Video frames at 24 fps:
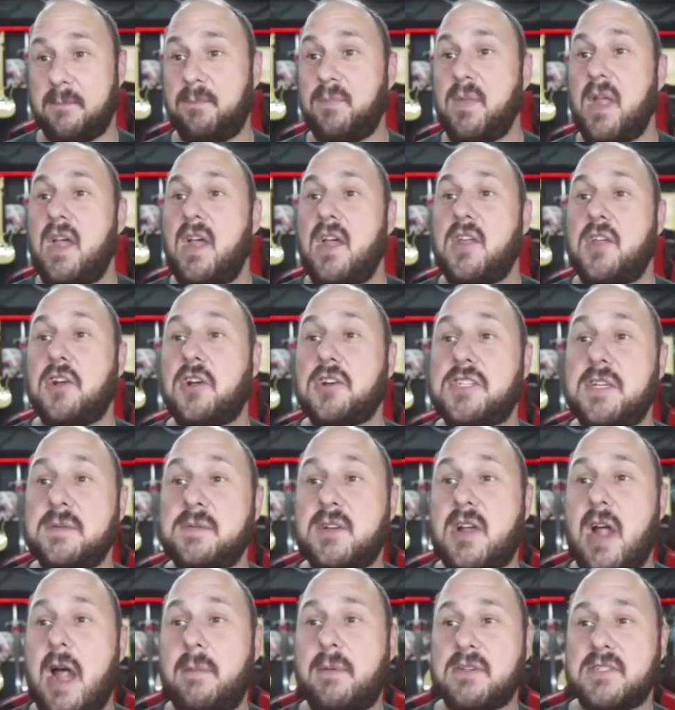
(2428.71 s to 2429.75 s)
Your
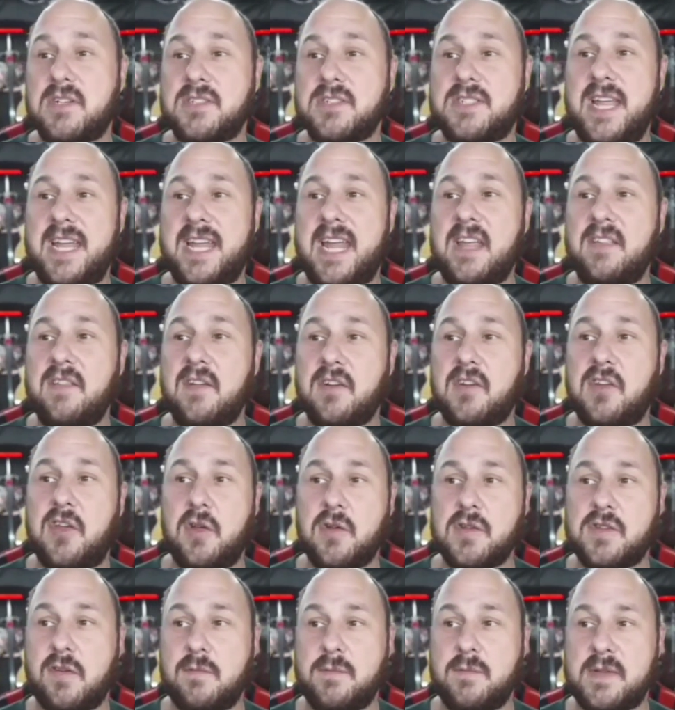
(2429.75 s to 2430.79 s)
subscribers are taking their cues from
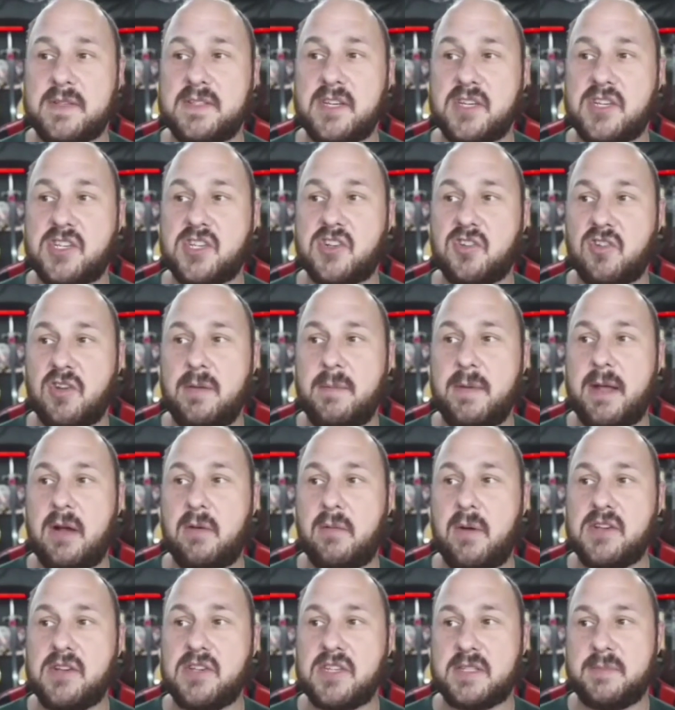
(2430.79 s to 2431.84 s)
this extreme and
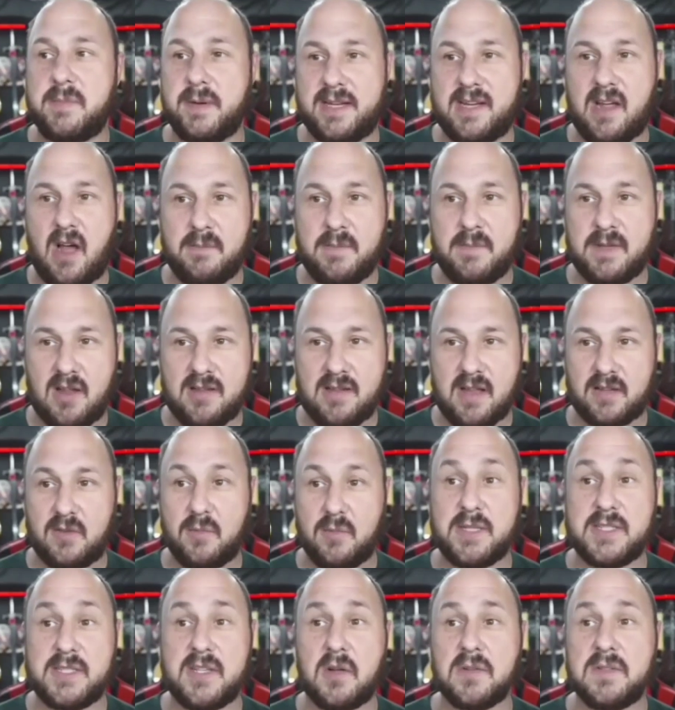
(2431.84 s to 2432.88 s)
outrageous misconduct,
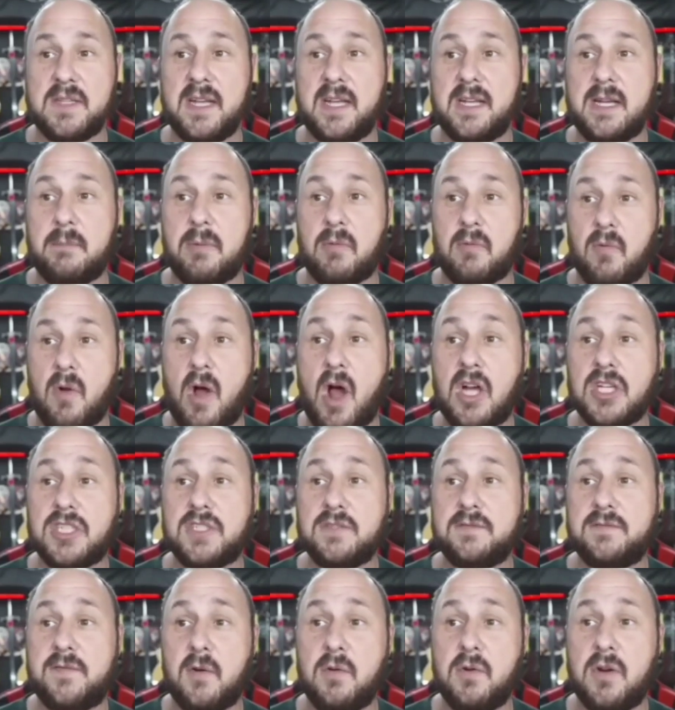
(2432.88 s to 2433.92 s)
resulting in a barrage
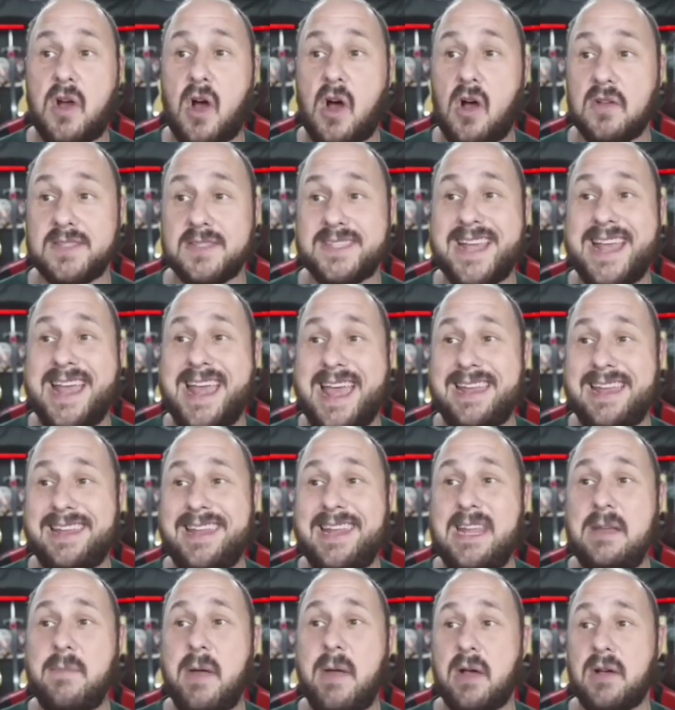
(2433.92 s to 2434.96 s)
of phone calls and
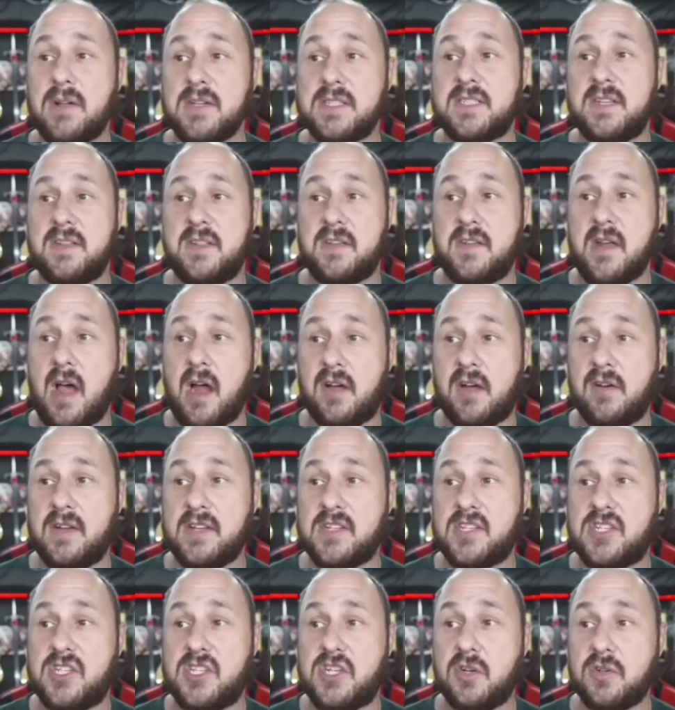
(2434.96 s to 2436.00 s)
emails to the
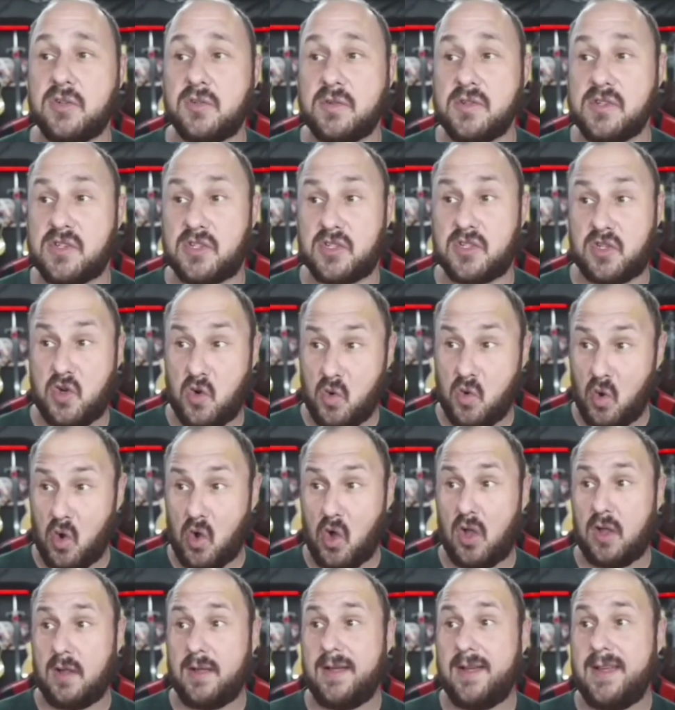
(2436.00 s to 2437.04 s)
Doherty's children's
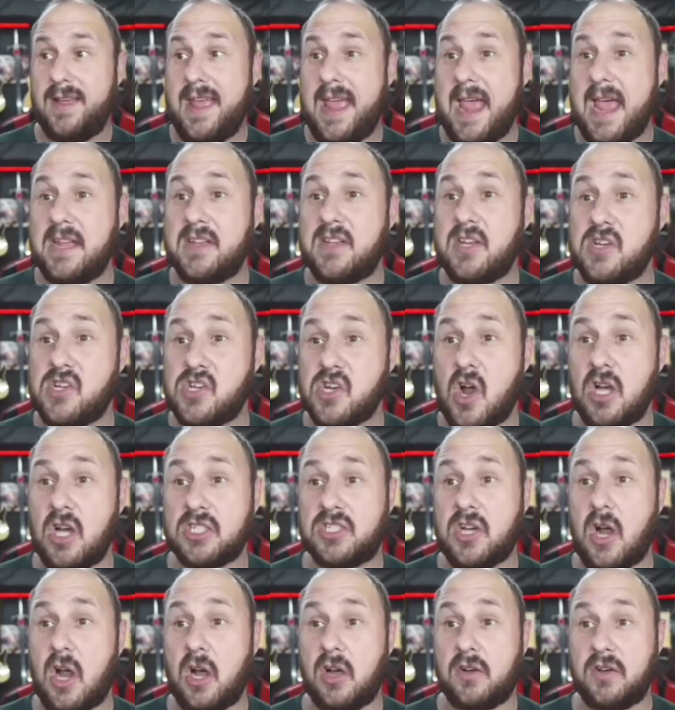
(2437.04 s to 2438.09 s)
school and to Josh
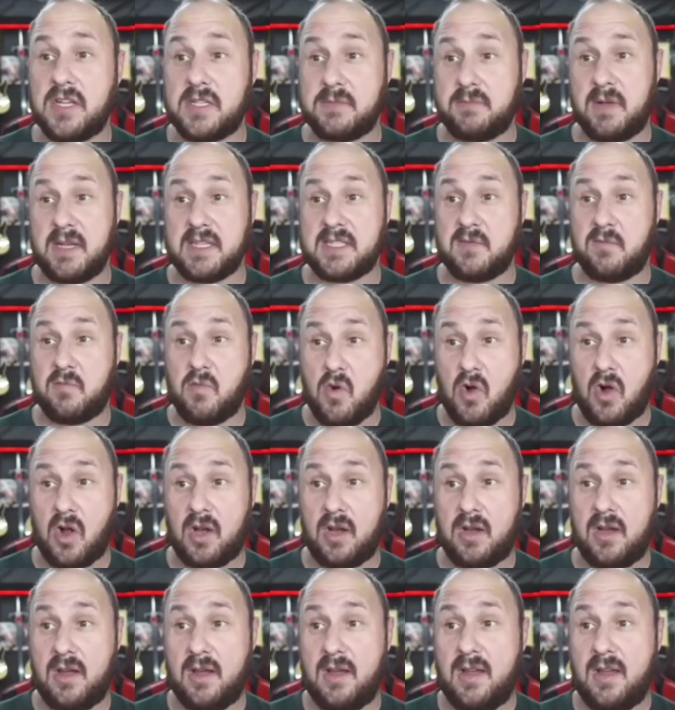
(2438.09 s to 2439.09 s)
Doherty's place of work.